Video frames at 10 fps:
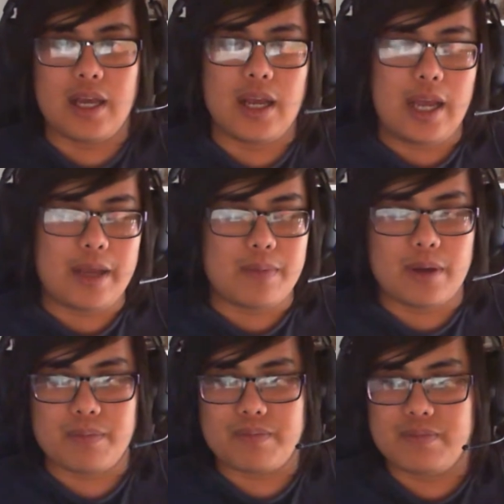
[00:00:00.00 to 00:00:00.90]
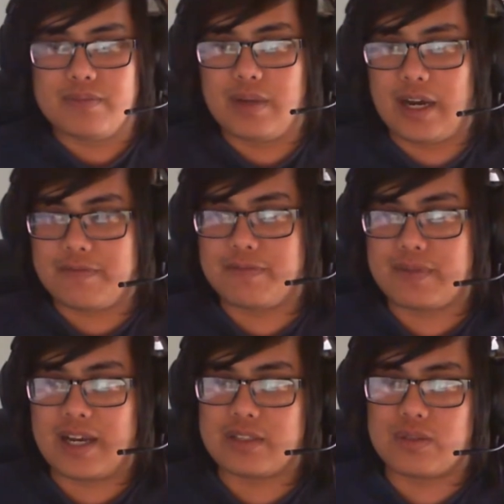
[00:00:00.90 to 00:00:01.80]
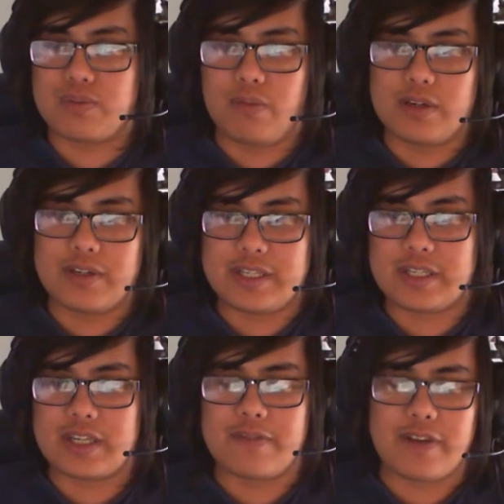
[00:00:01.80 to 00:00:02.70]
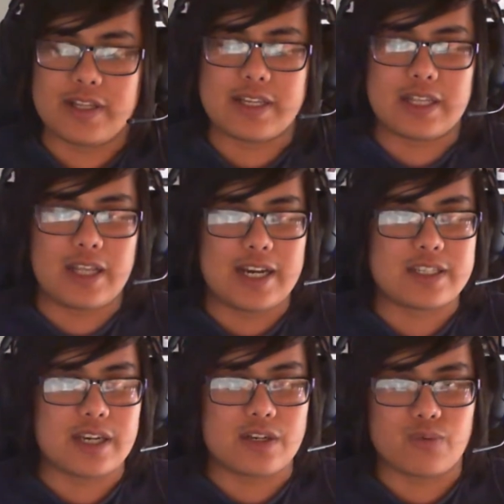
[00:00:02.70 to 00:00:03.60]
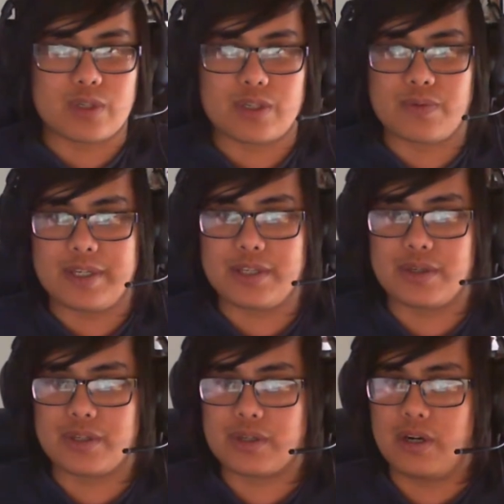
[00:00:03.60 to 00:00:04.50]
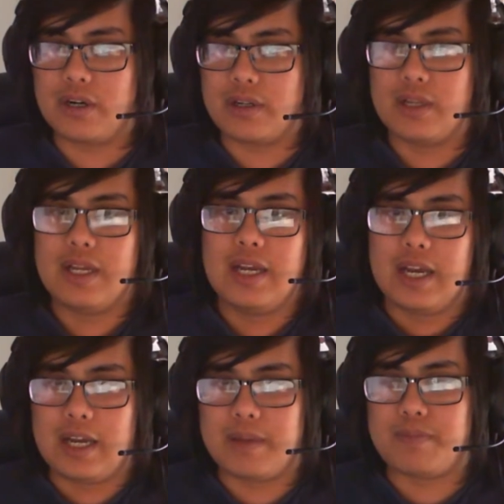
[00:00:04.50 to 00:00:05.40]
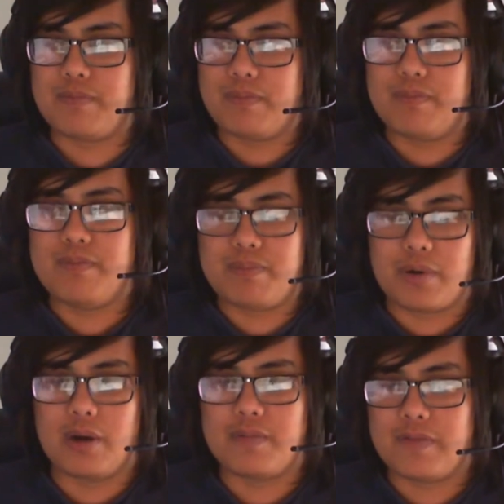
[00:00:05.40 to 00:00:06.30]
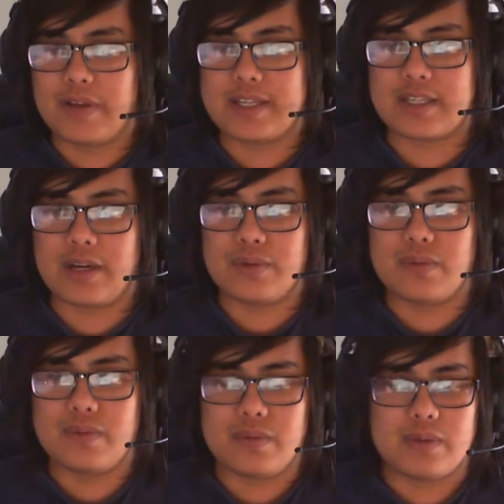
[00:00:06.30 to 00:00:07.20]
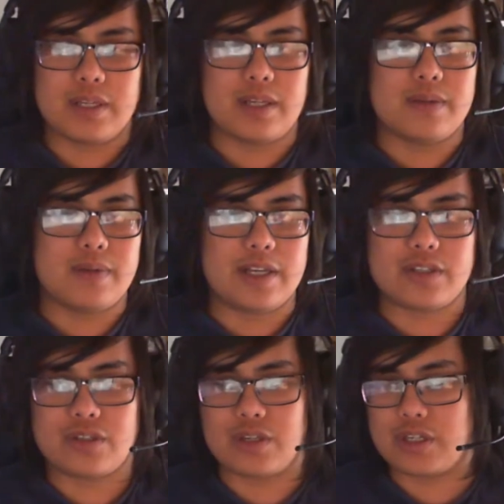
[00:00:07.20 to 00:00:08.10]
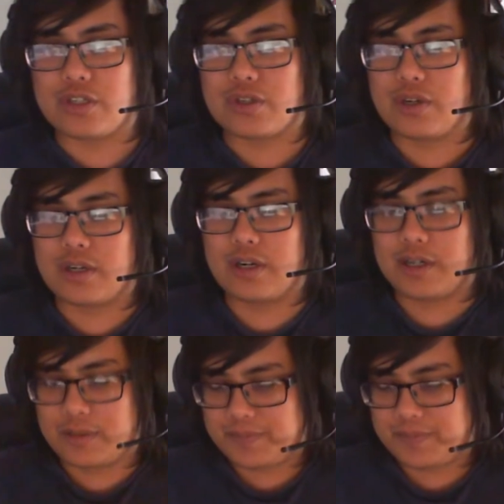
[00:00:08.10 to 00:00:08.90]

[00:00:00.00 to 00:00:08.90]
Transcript: that's one reasons I felt like the Lysander was a really good call. It brought things out. It's such a strong card